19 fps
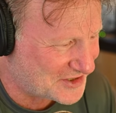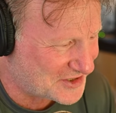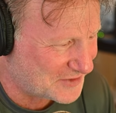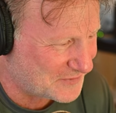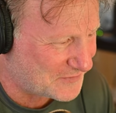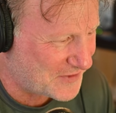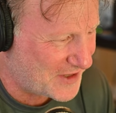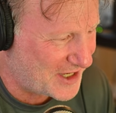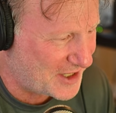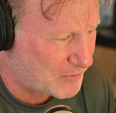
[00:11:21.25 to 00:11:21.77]

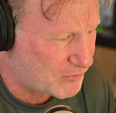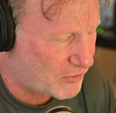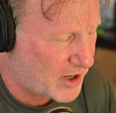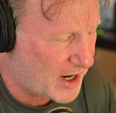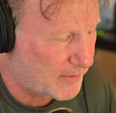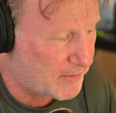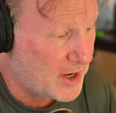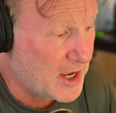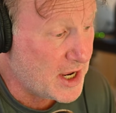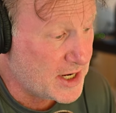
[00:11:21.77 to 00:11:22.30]
vague
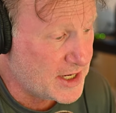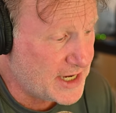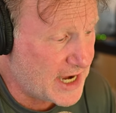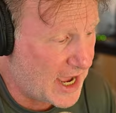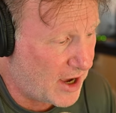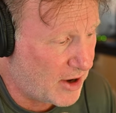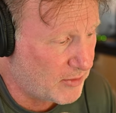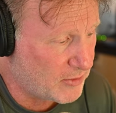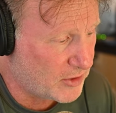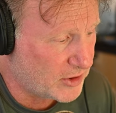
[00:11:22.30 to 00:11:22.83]
prompt.
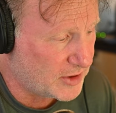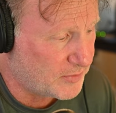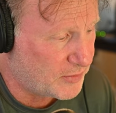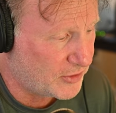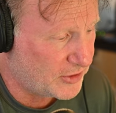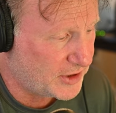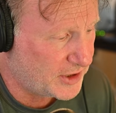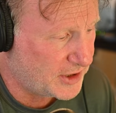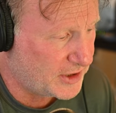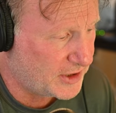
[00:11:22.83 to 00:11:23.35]
Now I'm going to
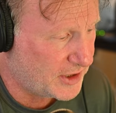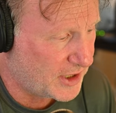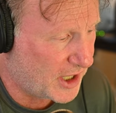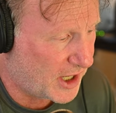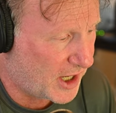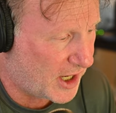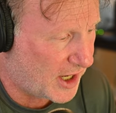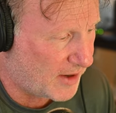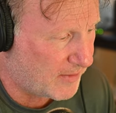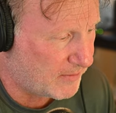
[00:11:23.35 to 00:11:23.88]
put in
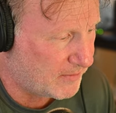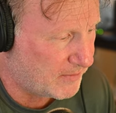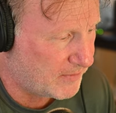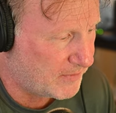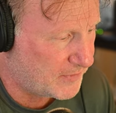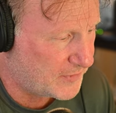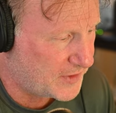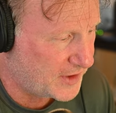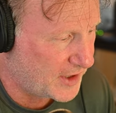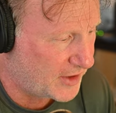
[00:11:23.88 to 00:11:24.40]

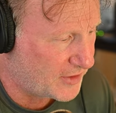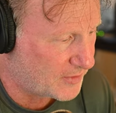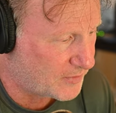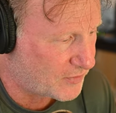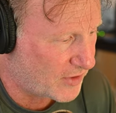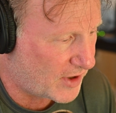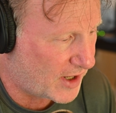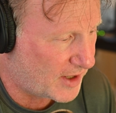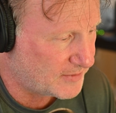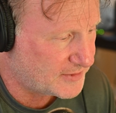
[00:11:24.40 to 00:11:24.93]
the other
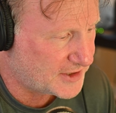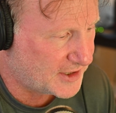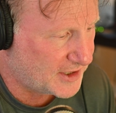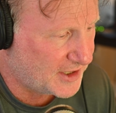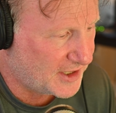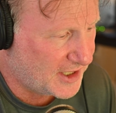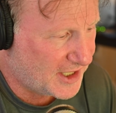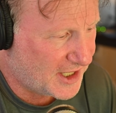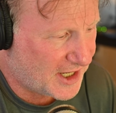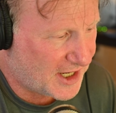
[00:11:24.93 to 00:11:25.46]
prompt.
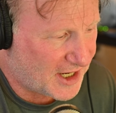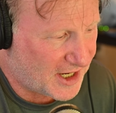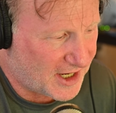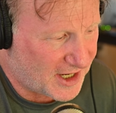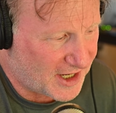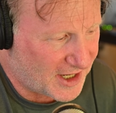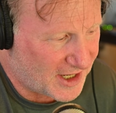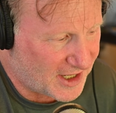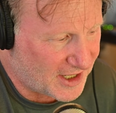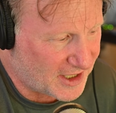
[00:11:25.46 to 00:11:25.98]

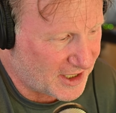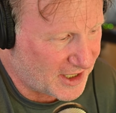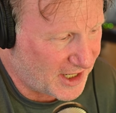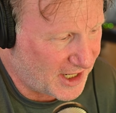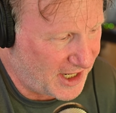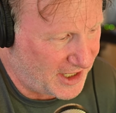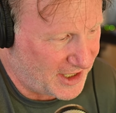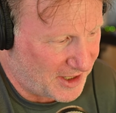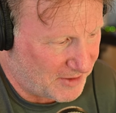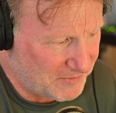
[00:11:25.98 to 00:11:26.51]

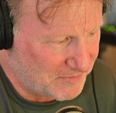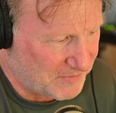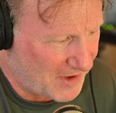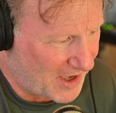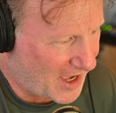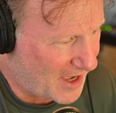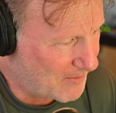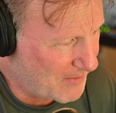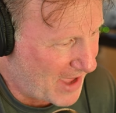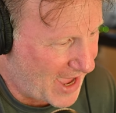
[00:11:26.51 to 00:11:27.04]
And
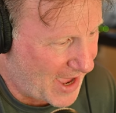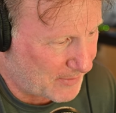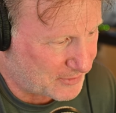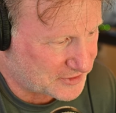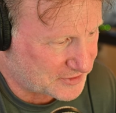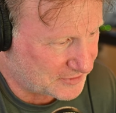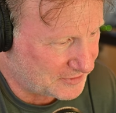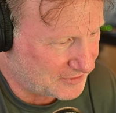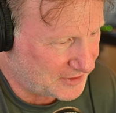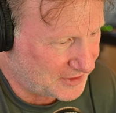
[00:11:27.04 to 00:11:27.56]
I'm
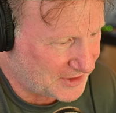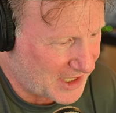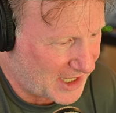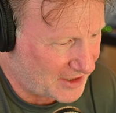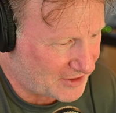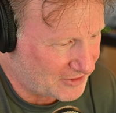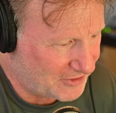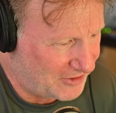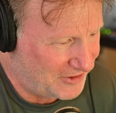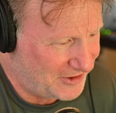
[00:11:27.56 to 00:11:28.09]
absolutely
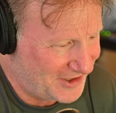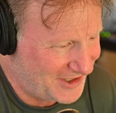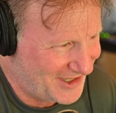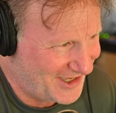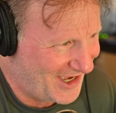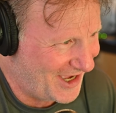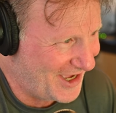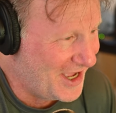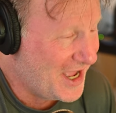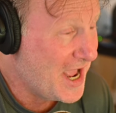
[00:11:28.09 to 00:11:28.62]
not going.
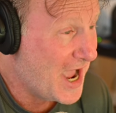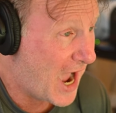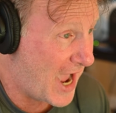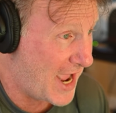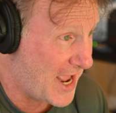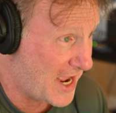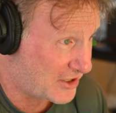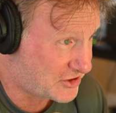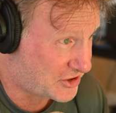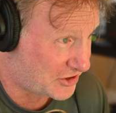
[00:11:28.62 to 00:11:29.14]
I
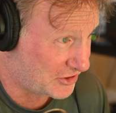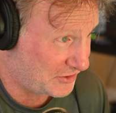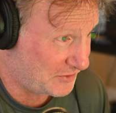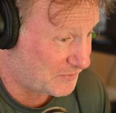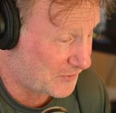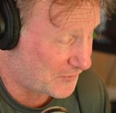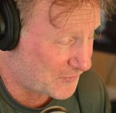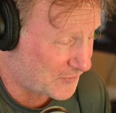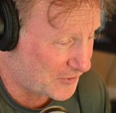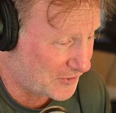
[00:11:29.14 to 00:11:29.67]
actually
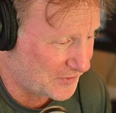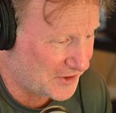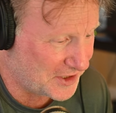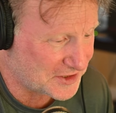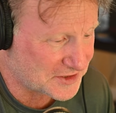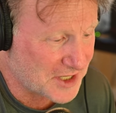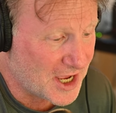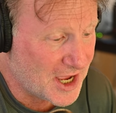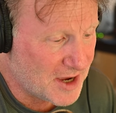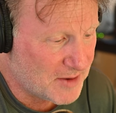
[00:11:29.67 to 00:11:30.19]
prefer
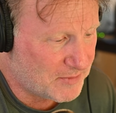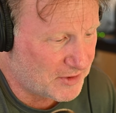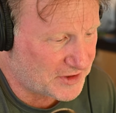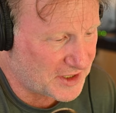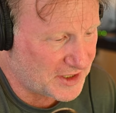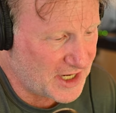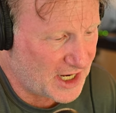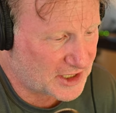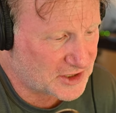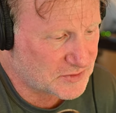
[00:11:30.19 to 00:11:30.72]
this, but the
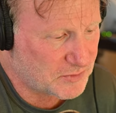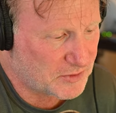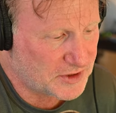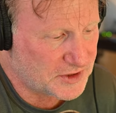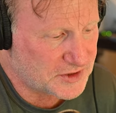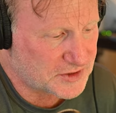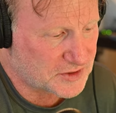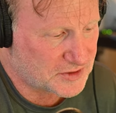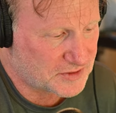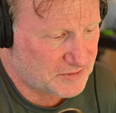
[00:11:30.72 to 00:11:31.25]
next one
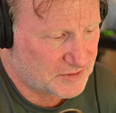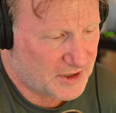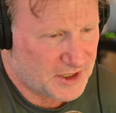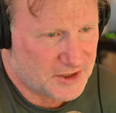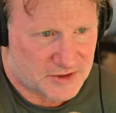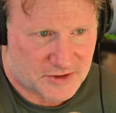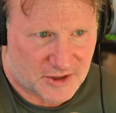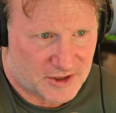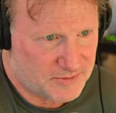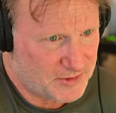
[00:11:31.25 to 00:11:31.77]
is
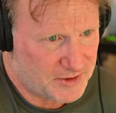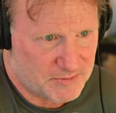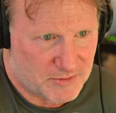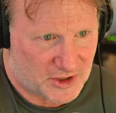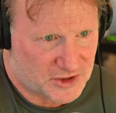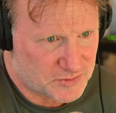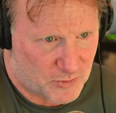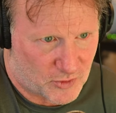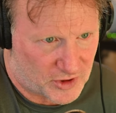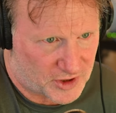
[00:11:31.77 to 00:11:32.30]
going to be
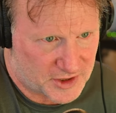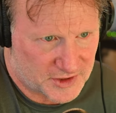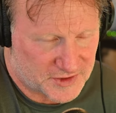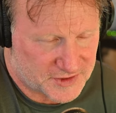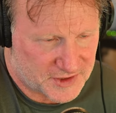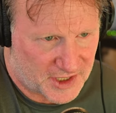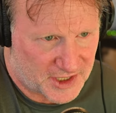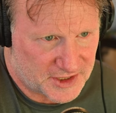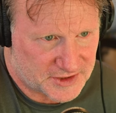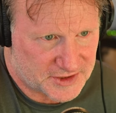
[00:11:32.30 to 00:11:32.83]
much more
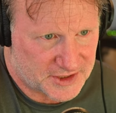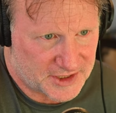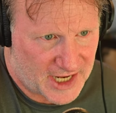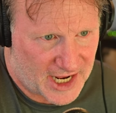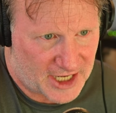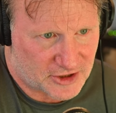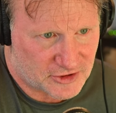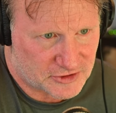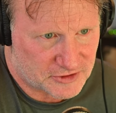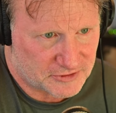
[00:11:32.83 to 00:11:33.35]
concise and
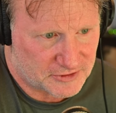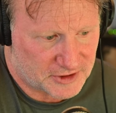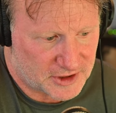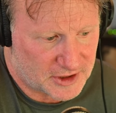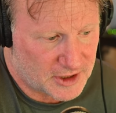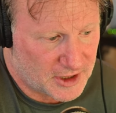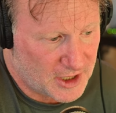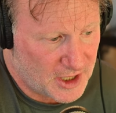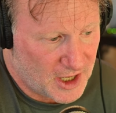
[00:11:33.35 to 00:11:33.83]
actually